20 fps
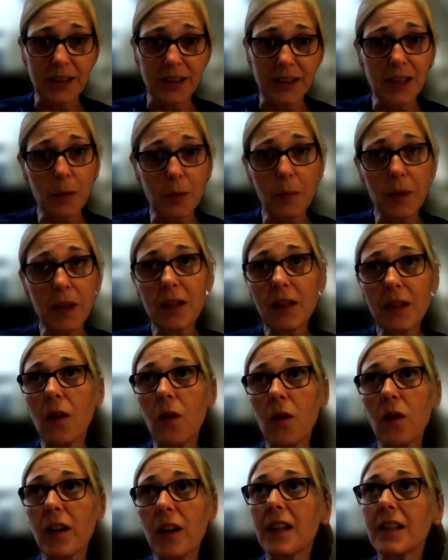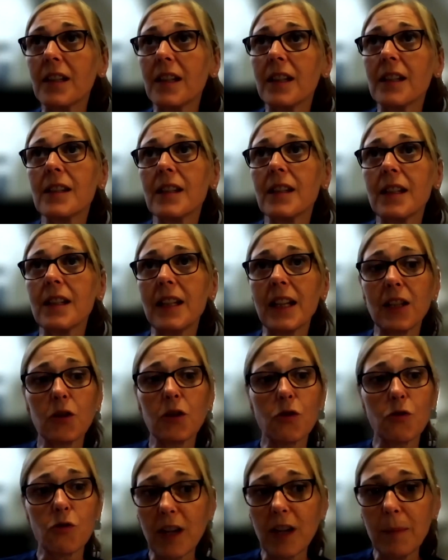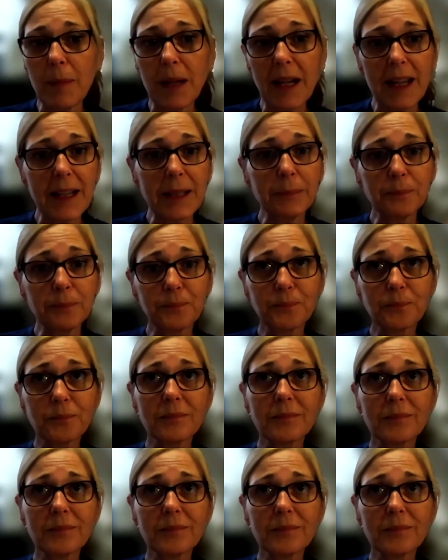and to be honest, it's an extremely